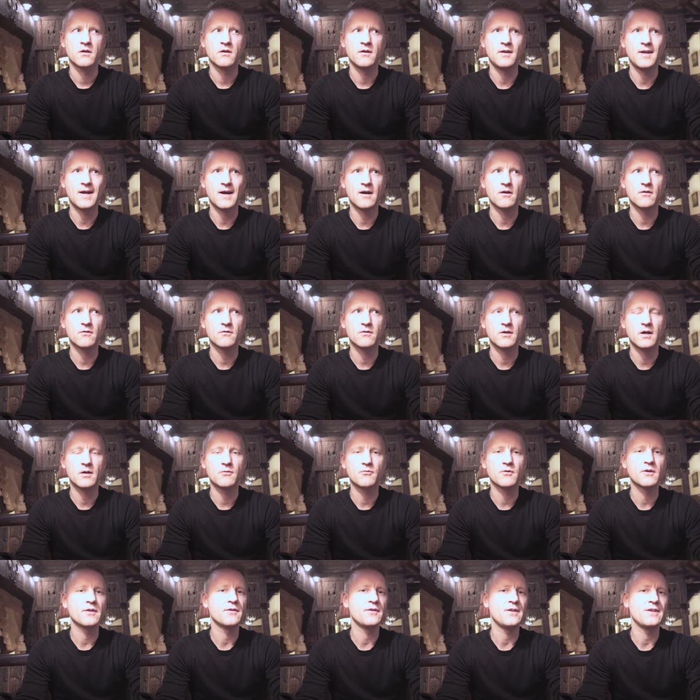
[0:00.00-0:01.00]
Now I
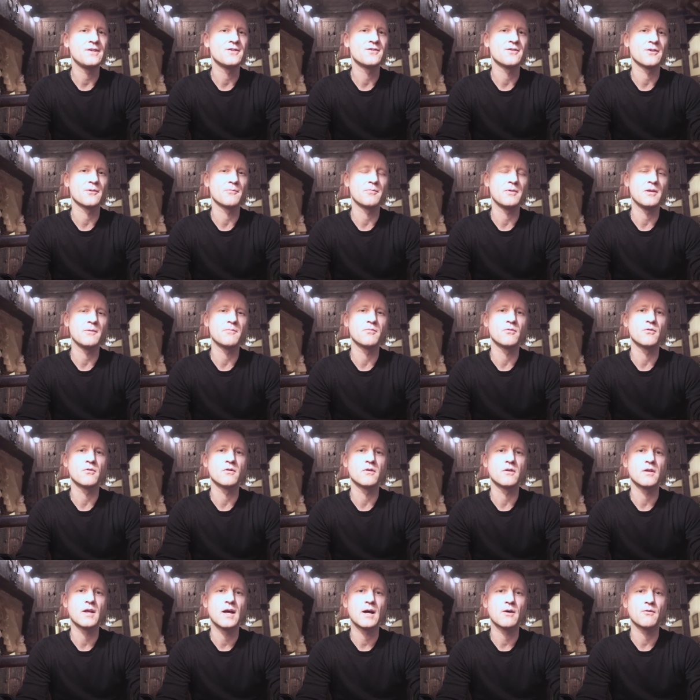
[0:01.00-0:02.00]
want to teach other
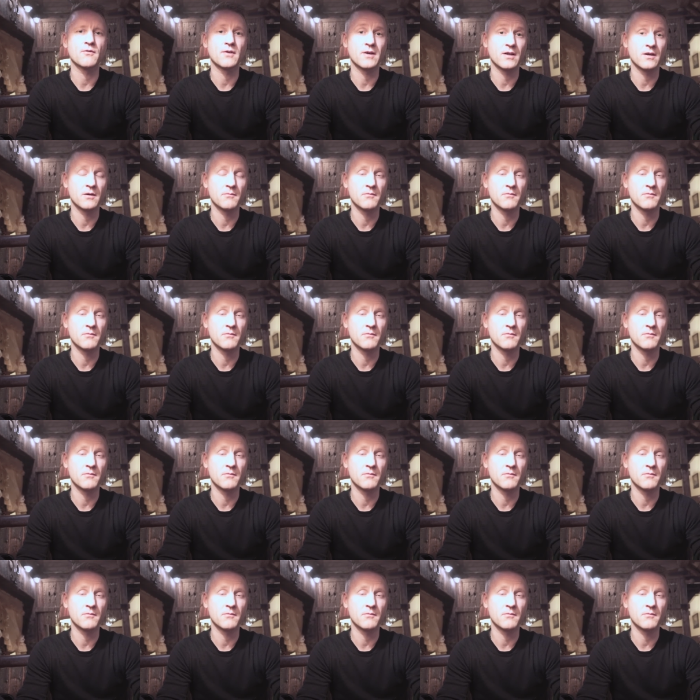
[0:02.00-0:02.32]
people how they